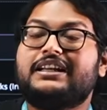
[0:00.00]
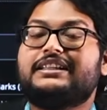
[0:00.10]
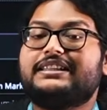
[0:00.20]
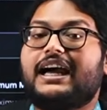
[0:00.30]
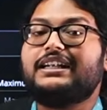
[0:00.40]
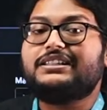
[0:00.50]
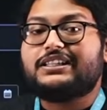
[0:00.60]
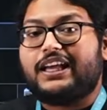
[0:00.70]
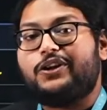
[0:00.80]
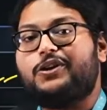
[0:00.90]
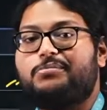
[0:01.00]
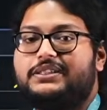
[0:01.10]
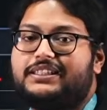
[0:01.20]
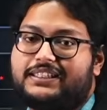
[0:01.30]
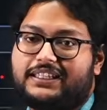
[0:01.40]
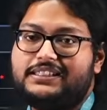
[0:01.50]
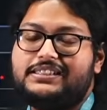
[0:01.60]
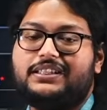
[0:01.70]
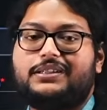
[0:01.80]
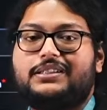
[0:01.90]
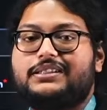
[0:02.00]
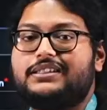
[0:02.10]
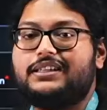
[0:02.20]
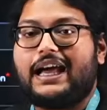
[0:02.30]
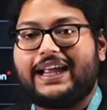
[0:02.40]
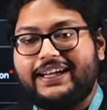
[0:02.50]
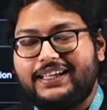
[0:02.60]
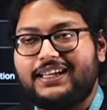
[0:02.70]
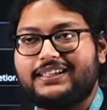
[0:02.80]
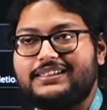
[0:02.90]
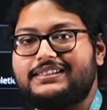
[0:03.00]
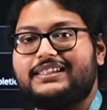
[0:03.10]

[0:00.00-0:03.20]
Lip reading: That cannot be the case. The idea is